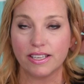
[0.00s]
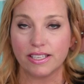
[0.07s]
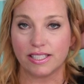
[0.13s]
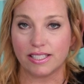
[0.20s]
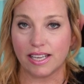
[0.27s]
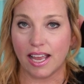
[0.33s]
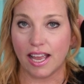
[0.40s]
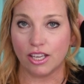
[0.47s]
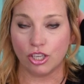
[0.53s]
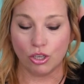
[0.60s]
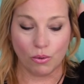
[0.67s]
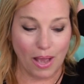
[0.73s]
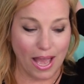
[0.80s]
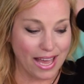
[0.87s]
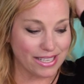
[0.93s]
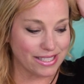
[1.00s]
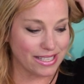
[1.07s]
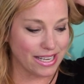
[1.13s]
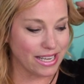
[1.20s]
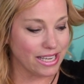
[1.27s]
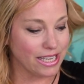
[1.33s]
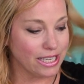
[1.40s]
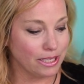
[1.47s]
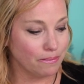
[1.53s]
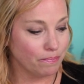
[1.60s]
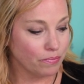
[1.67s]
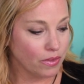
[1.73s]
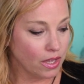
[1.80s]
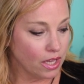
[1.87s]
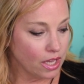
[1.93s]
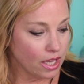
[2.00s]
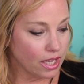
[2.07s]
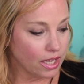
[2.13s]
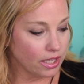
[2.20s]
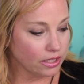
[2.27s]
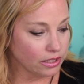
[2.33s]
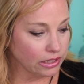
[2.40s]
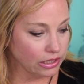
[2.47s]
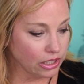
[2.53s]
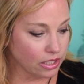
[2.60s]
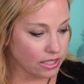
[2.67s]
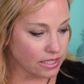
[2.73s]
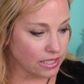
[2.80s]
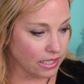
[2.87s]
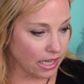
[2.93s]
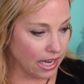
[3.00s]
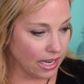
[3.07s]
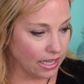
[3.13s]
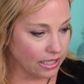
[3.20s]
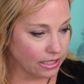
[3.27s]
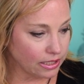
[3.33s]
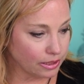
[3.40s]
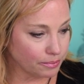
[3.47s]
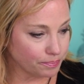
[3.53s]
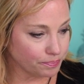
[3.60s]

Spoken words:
C-A-U-S-E. It looks like